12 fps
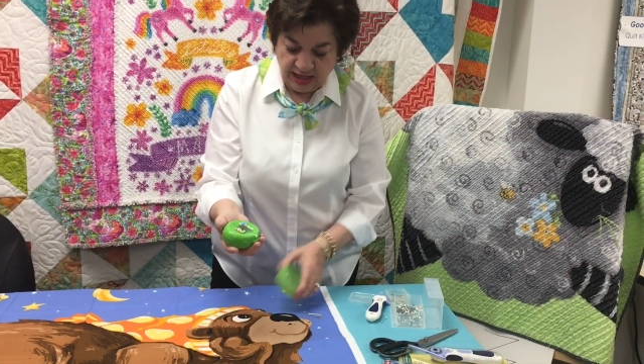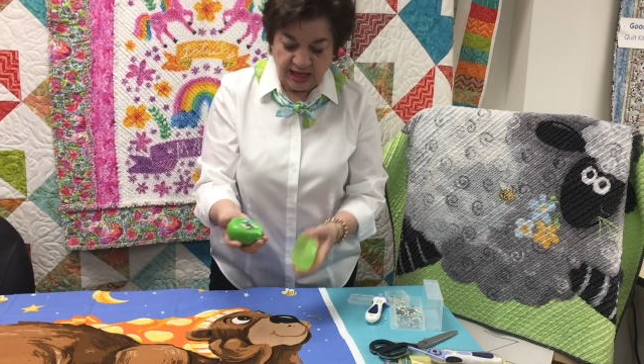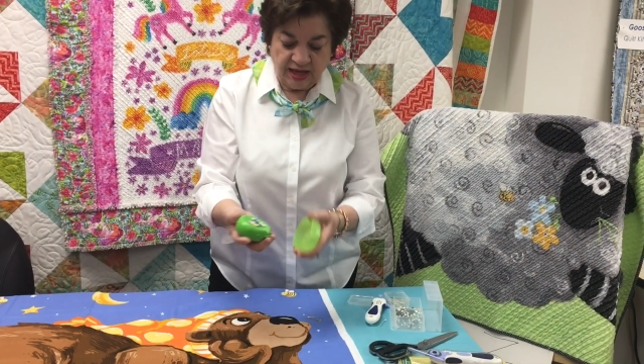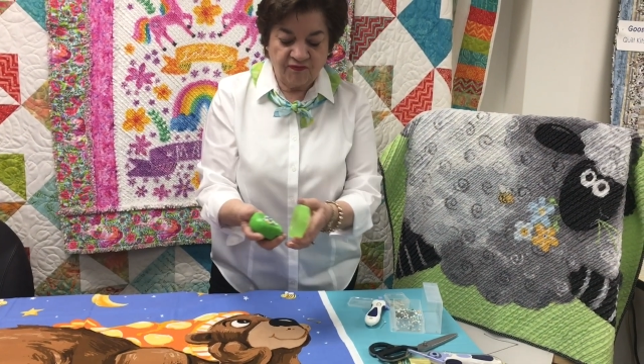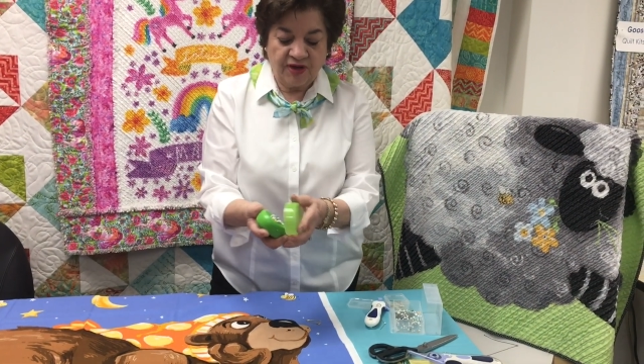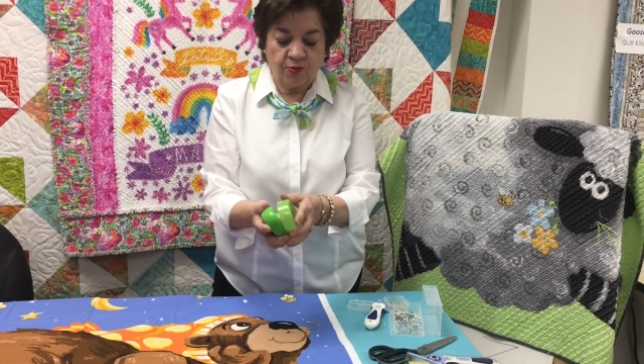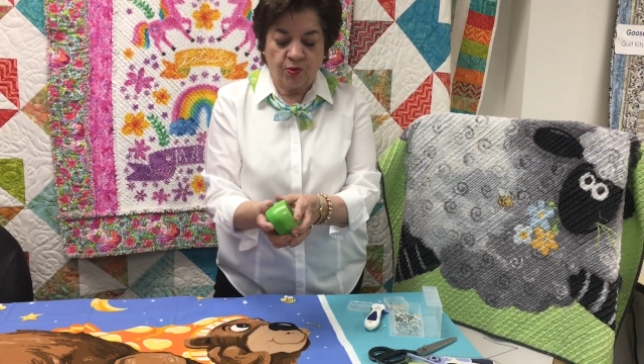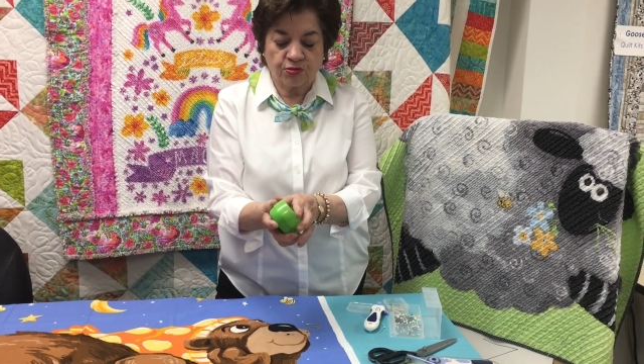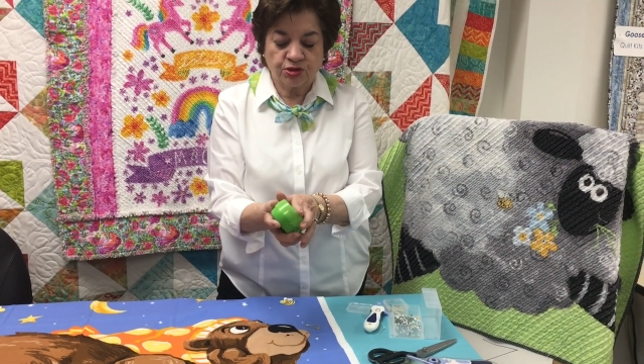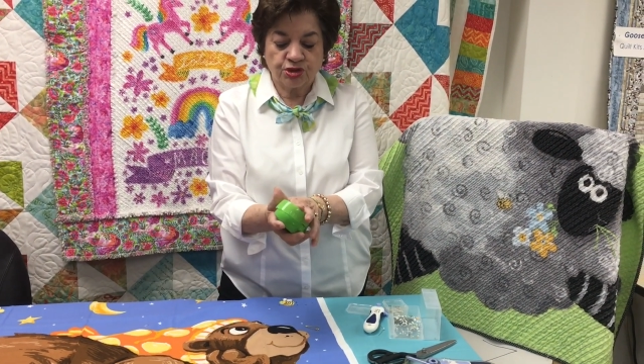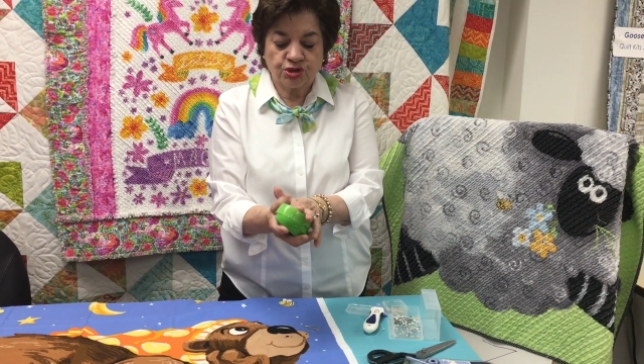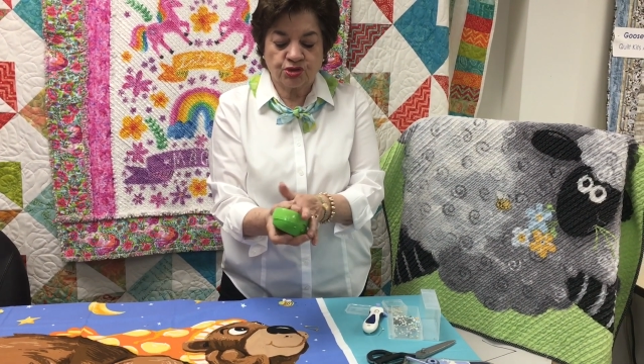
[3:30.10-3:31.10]
If I want
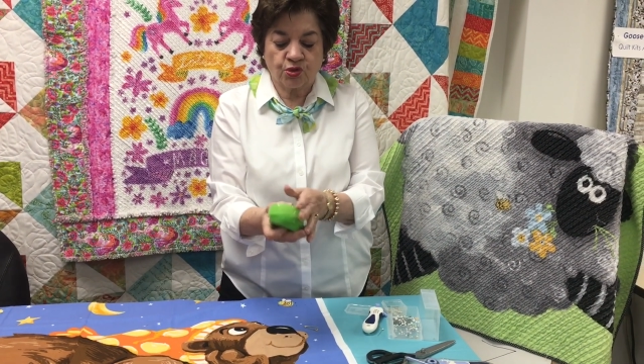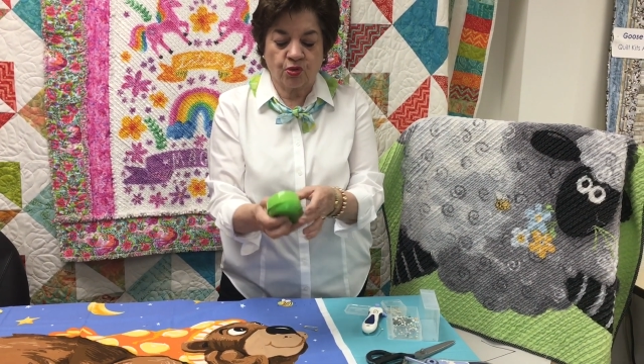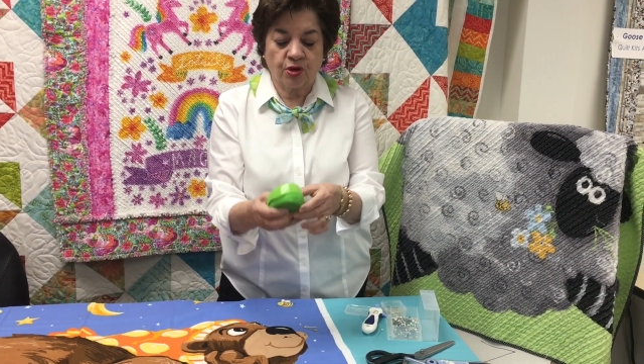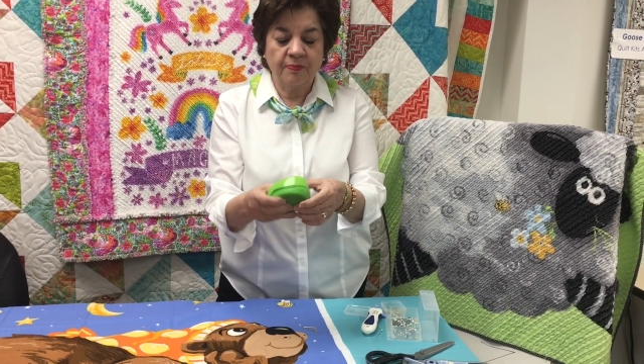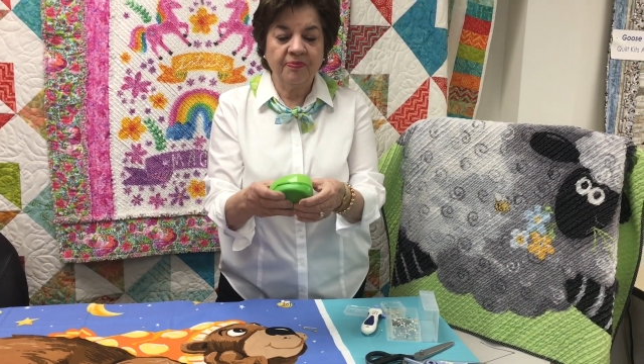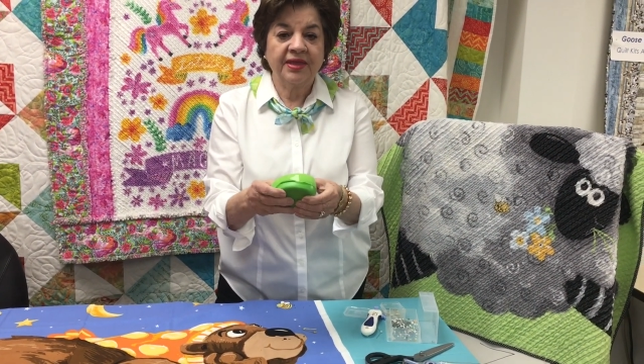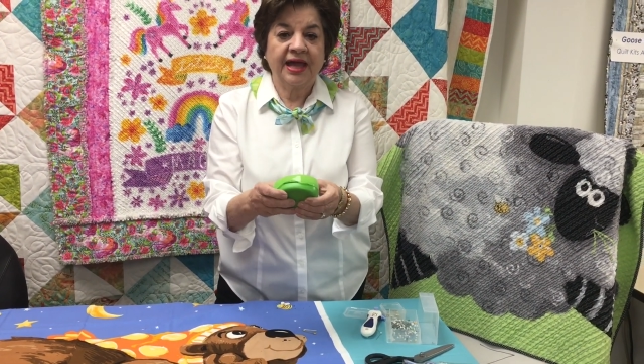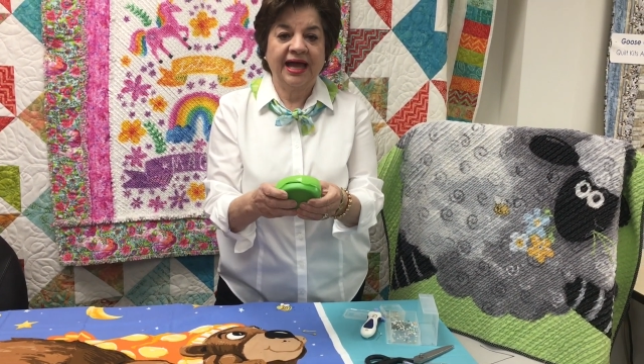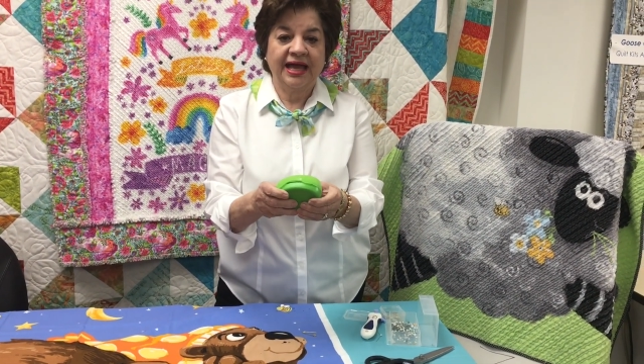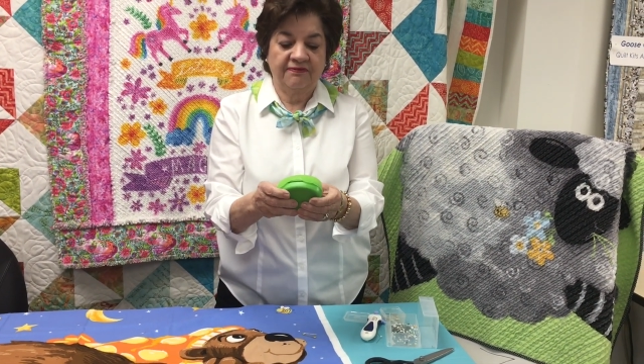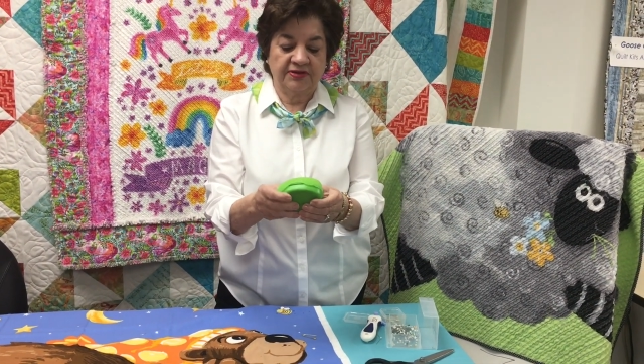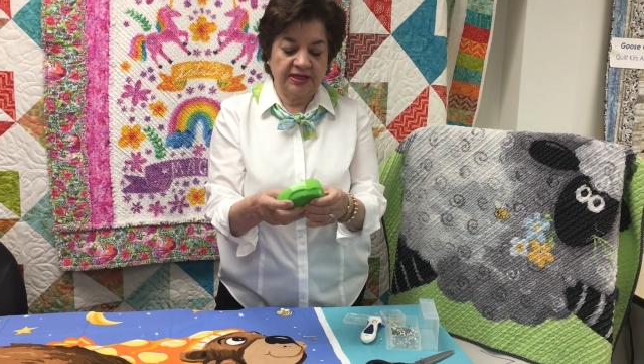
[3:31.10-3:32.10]
to store them, I
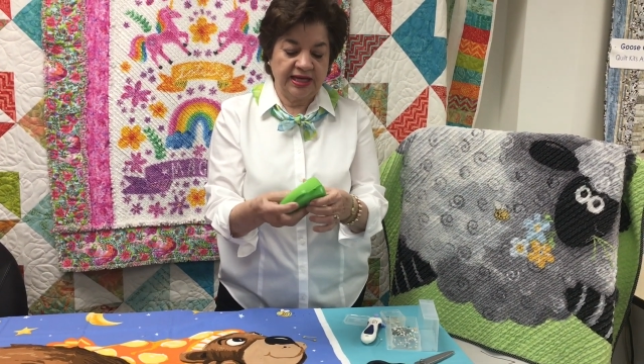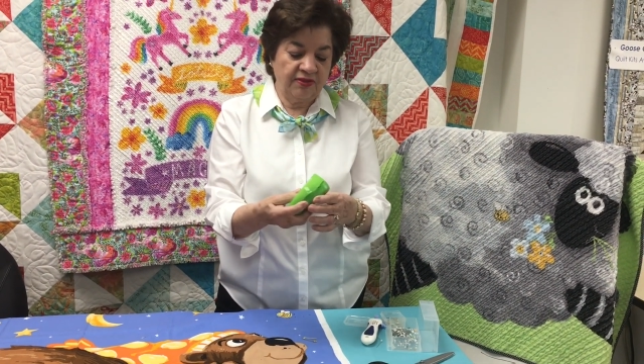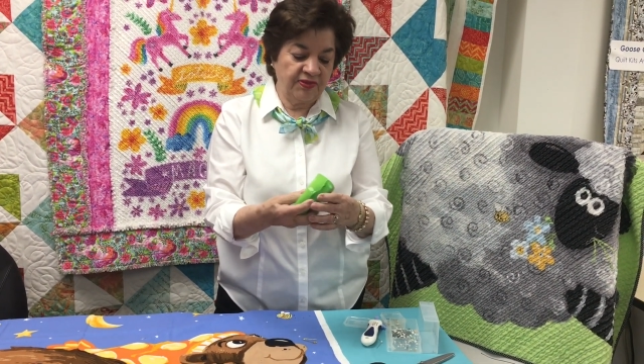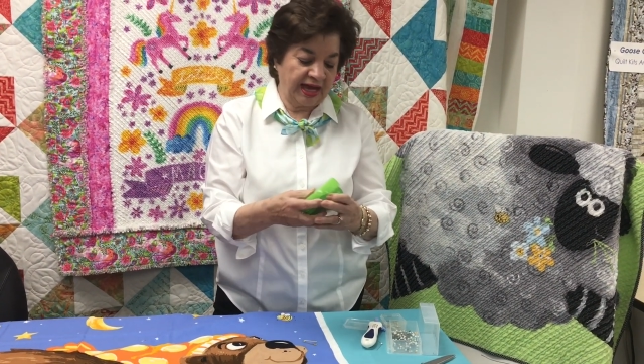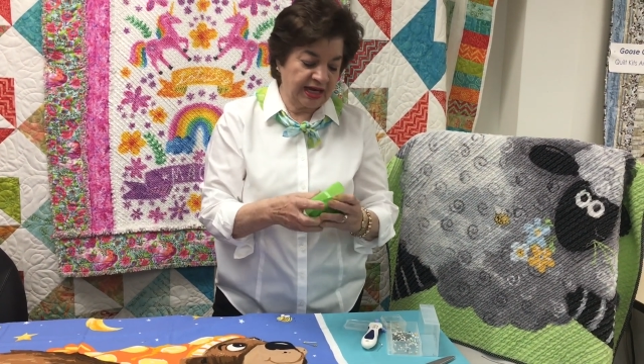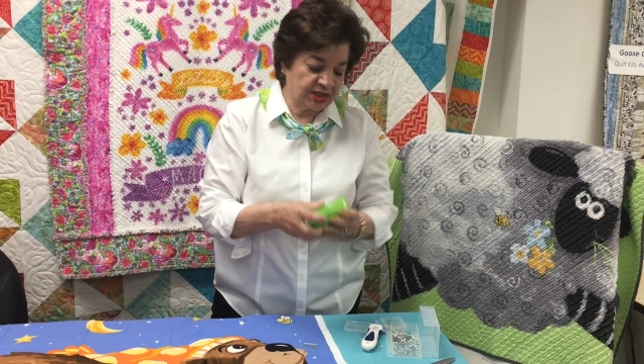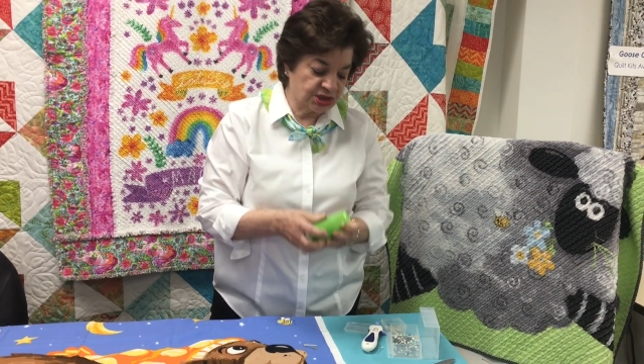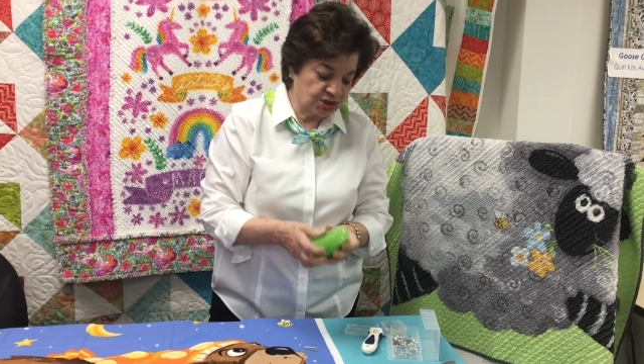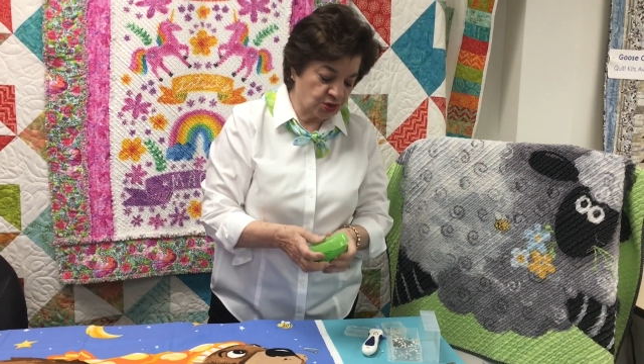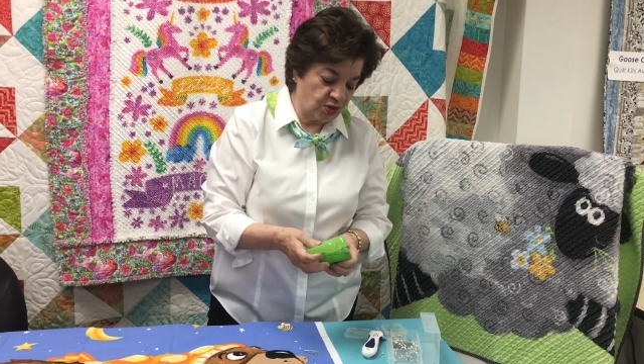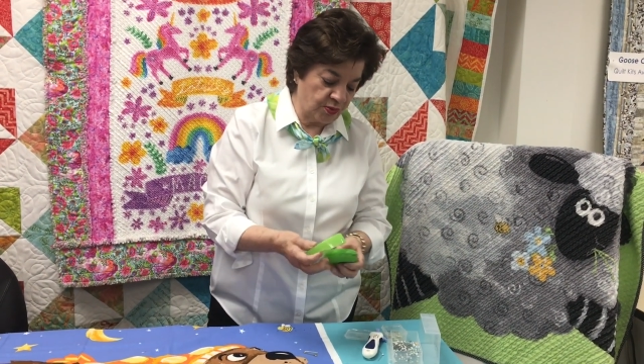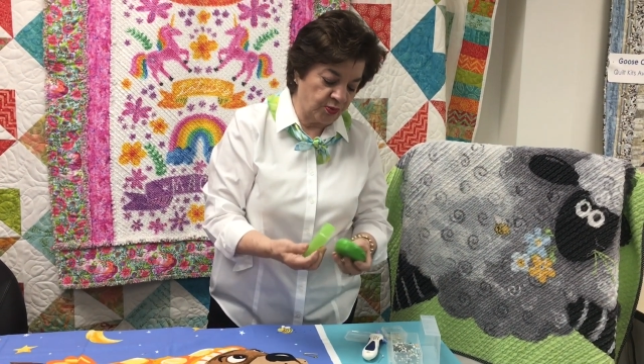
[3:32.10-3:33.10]
have a lid that I can store them.